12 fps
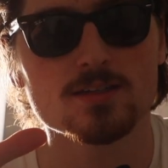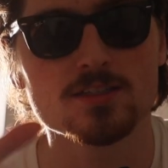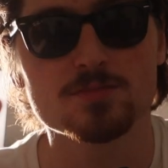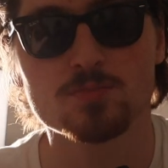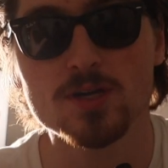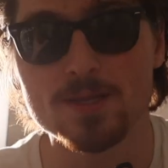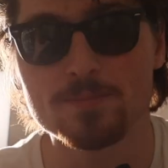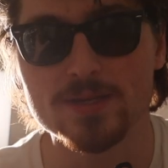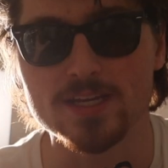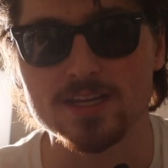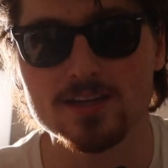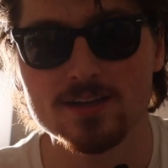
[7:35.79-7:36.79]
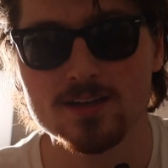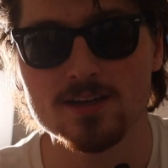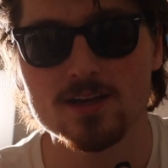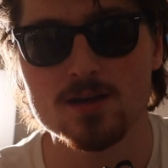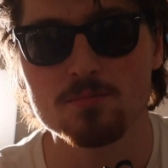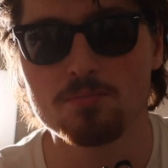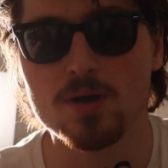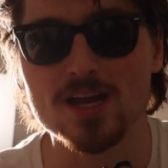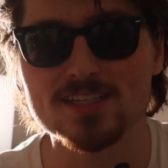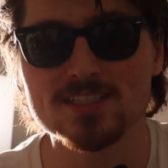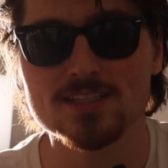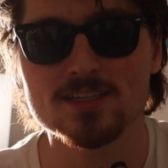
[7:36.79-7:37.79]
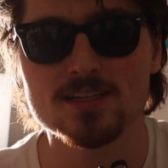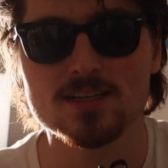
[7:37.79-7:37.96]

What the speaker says: It's pretty big, but